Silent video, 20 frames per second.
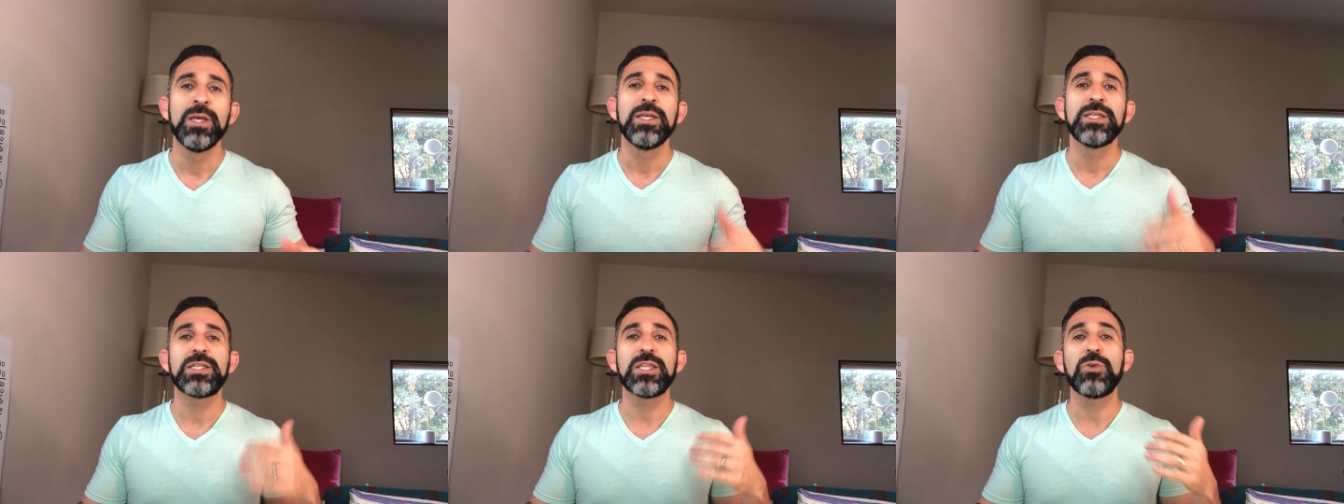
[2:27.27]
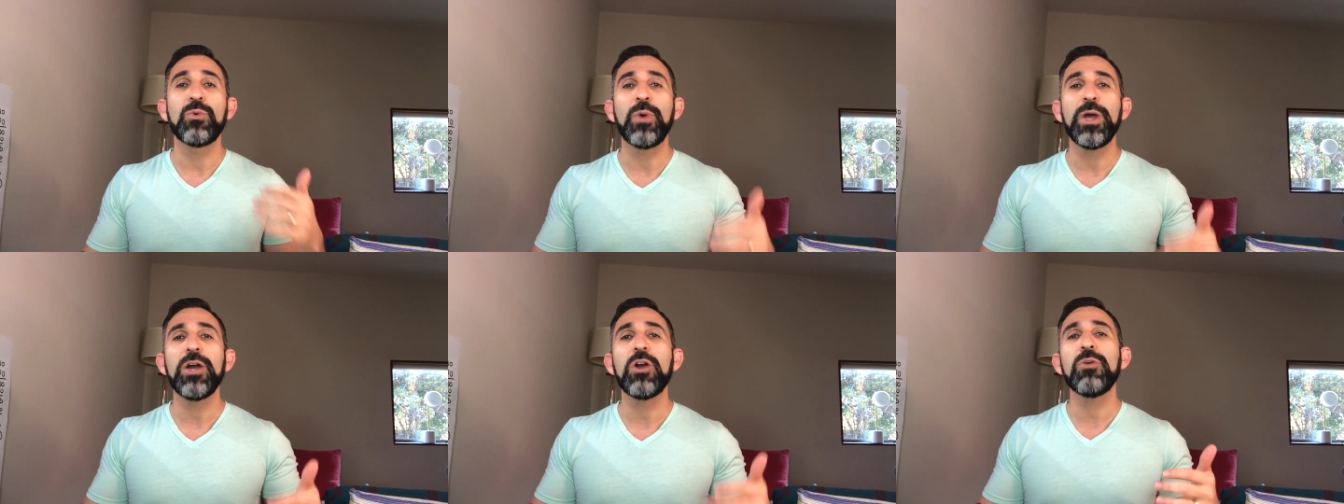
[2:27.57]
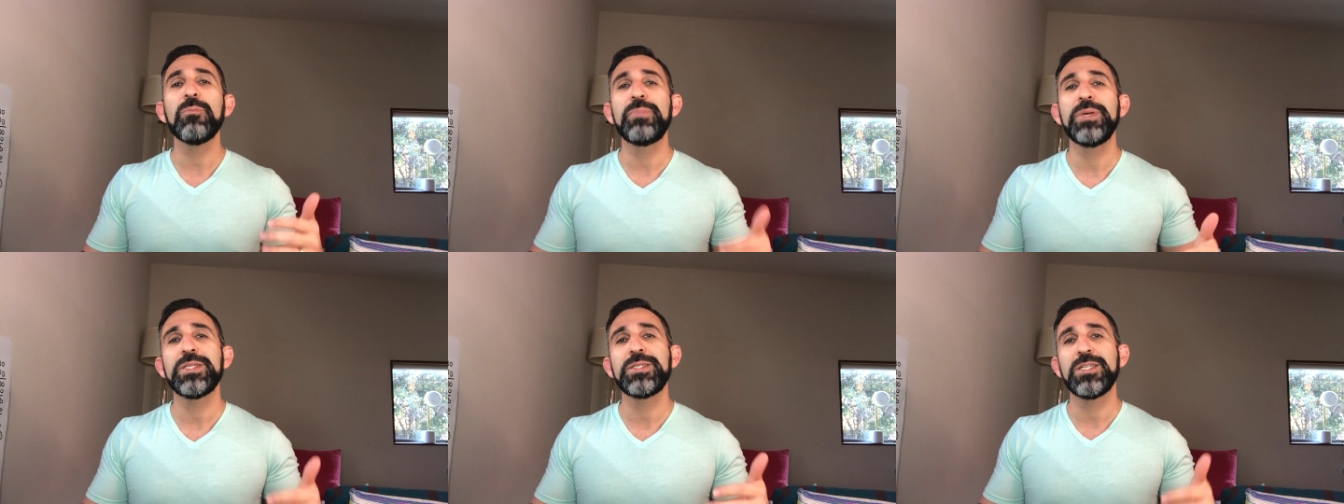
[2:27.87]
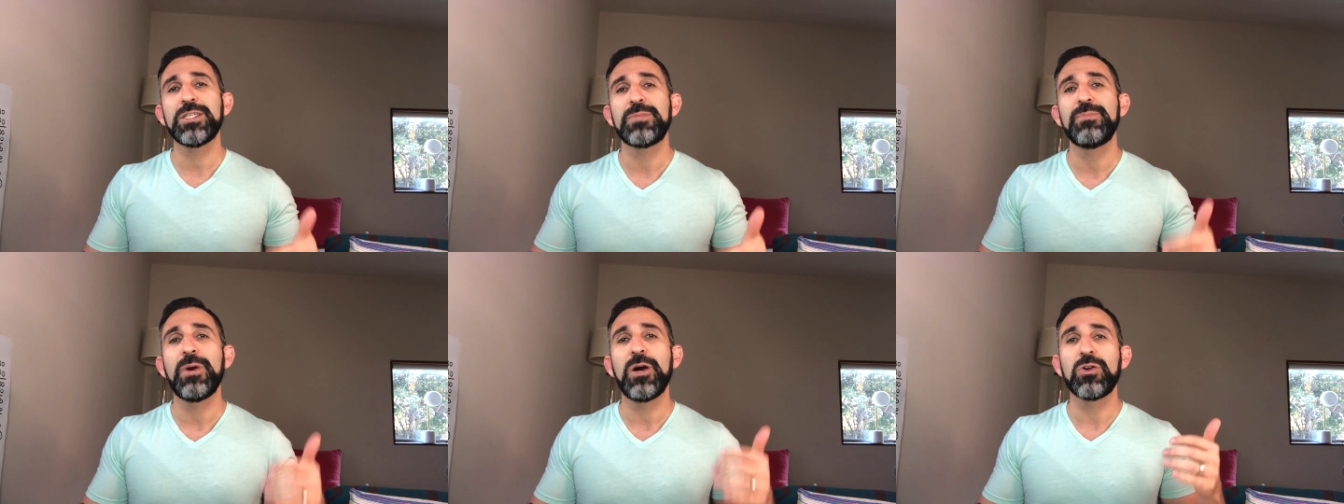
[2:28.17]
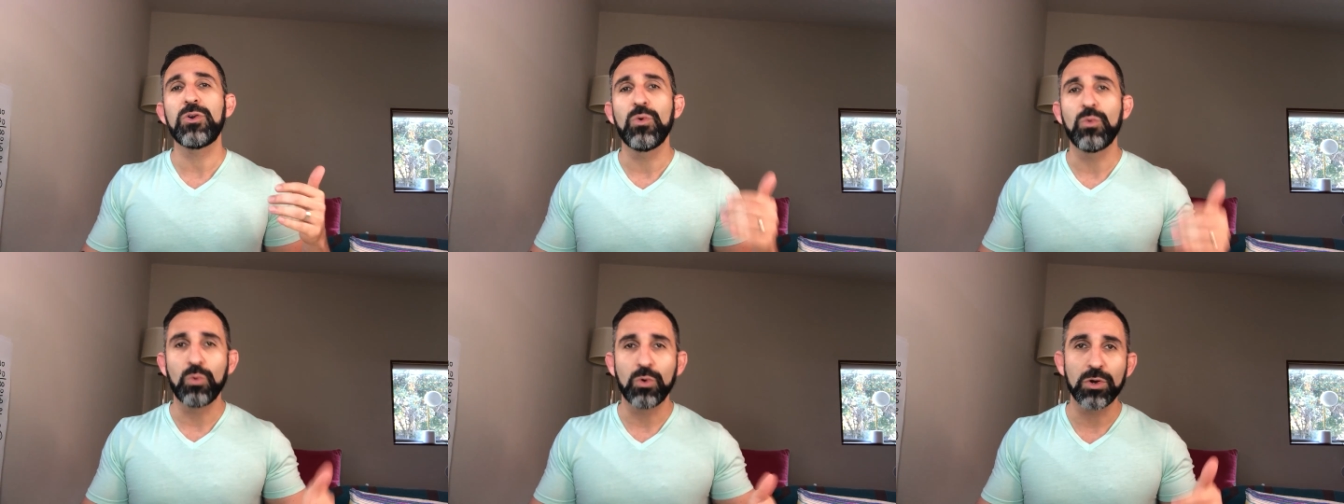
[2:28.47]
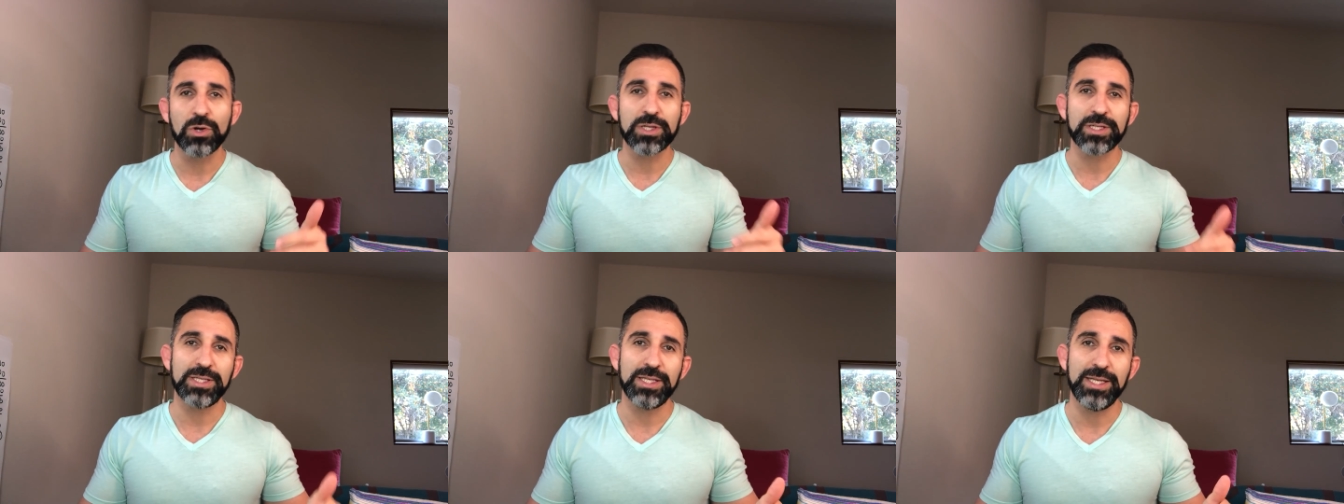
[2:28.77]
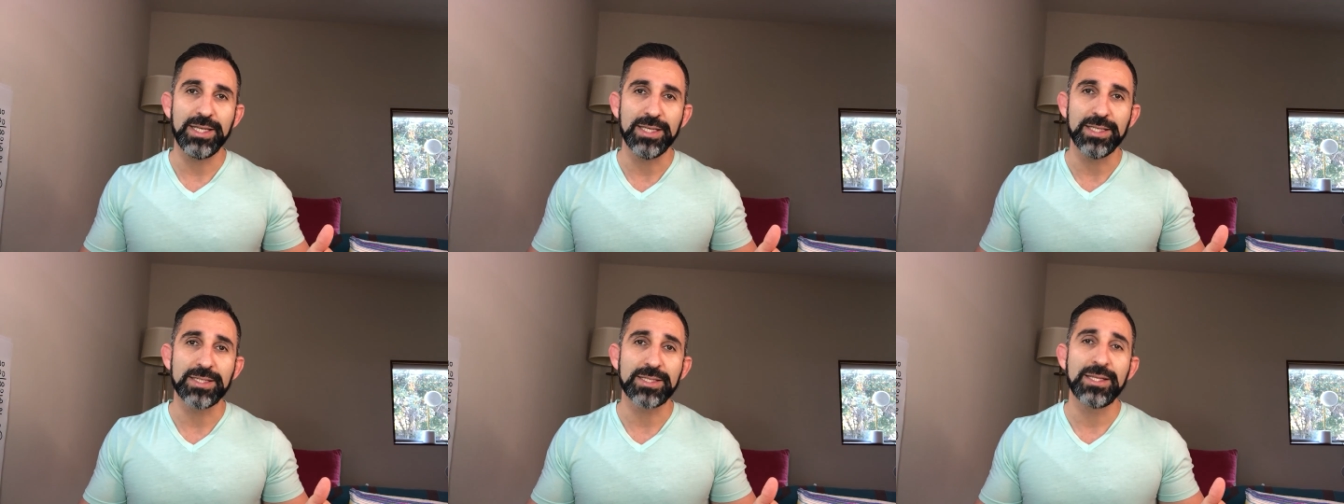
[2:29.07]
See, the way our business model works
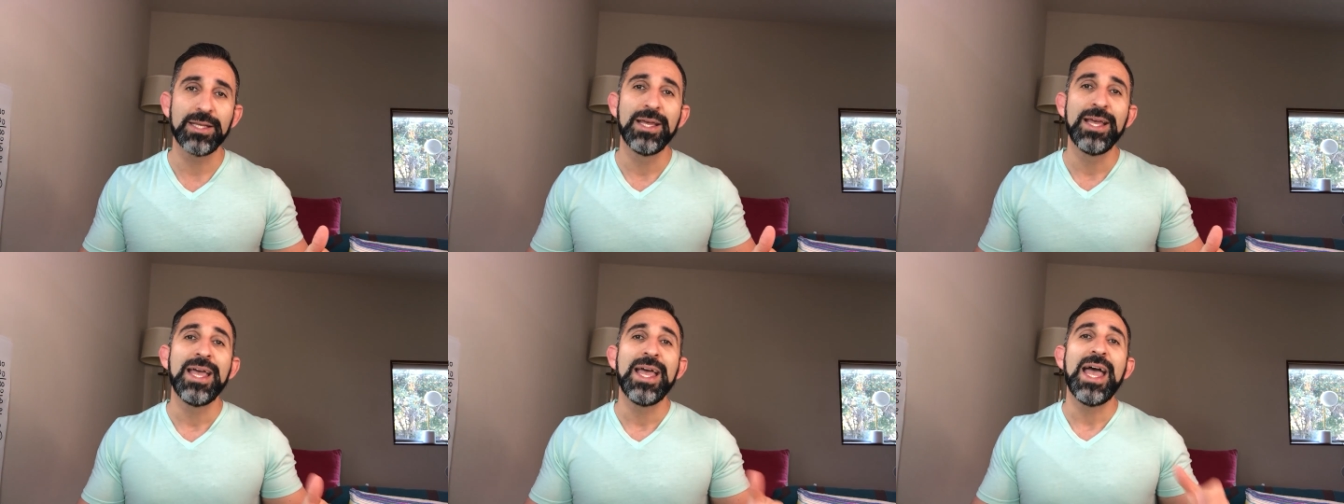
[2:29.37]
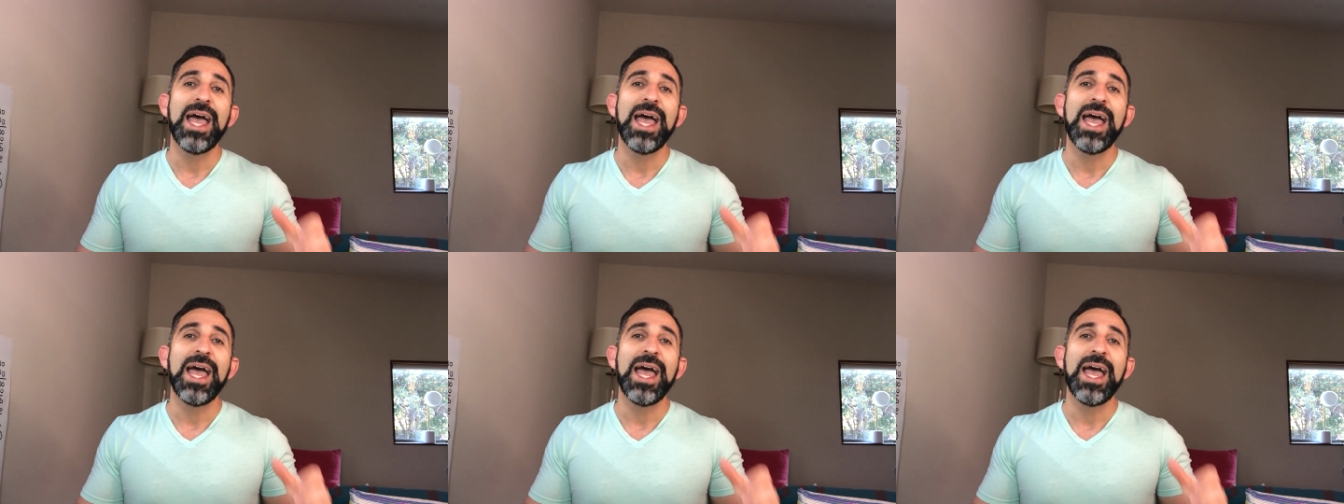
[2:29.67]
is